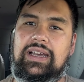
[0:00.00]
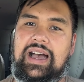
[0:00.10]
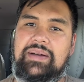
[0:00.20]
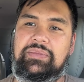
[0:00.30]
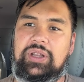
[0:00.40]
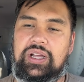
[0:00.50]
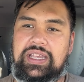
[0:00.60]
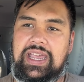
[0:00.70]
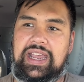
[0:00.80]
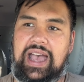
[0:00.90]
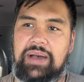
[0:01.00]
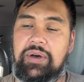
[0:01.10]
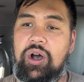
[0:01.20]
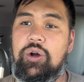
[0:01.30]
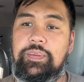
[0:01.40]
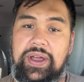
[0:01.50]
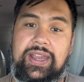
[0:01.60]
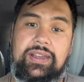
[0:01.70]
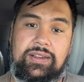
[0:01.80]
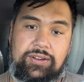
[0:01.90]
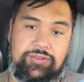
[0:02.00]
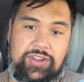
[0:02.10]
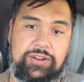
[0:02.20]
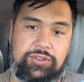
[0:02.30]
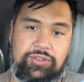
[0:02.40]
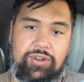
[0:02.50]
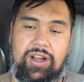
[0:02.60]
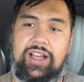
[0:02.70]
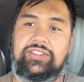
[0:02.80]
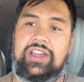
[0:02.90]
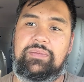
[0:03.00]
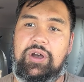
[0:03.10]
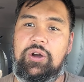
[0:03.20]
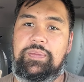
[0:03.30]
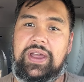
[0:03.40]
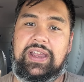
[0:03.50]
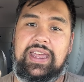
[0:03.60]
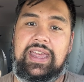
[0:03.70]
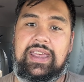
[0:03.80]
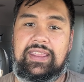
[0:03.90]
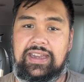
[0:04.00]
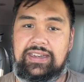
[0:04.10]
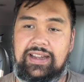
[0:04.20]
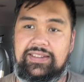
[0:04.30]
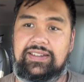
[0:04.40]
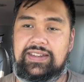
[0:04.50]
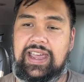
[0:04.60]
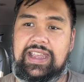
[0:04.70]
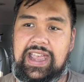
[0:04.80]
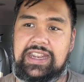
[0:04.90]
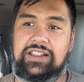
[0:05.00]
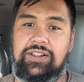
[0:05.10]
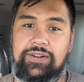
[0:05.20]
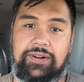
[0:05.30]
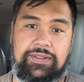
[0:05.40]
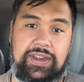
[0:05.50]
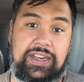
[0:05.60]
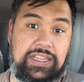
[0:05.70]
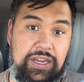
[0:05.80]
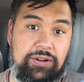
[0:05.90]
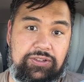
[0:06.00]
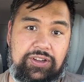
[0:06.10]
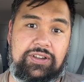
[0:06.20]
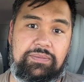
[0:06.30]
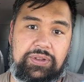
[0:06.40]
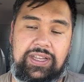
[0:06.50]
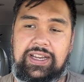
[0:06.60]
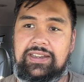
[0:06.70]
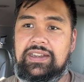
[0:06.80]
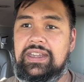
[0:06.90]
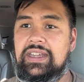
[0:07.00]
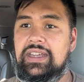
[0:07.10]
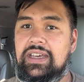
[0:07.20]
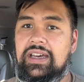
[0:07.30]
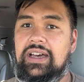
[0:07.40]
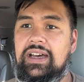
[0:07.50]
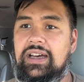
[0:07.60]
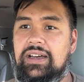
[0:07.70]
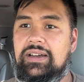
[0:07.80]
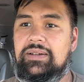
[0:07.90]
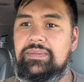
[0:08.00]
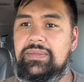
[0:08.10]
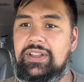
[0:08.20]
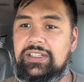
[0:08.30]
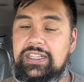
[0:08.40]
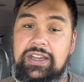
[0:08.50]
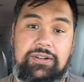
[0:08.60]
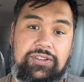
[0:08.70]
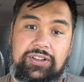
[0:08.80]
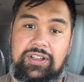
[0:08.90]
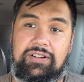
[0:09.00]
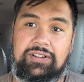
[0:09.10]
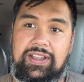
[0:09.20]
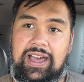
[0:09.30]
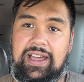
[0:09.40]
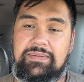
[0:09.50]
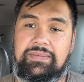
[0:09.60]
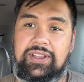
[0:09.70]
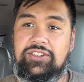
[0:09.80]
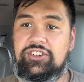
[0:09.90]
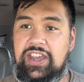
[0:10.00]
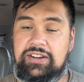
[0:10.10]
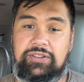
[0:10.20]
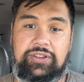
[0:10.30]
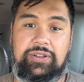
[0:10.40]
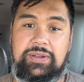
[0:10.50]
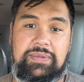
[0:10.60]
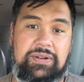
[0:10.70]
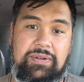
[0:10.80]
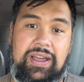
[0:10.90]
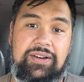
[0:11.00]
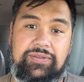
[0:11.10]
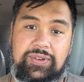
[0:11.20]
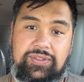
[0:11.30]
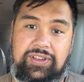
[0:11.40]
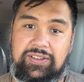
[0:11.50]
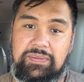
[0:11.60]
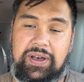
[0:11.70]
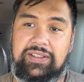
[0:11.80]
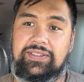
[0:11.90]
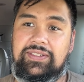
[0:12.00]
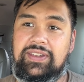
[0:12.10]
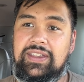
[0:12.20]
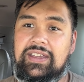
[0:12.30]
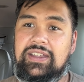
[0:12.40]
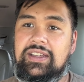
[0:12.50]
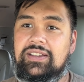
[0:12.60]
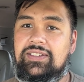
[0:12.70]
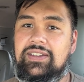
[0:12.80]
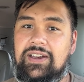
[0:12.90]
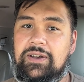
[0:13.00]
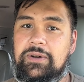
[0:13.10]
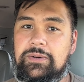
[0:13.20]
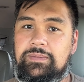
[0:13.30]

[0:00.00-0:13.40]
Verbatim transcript: I'm looking, I'm hoping, fingers crossed, I'm hoping that it doesn't take any longer than a year to complete. Um, a year is a long time. This channel's only been around for six months. So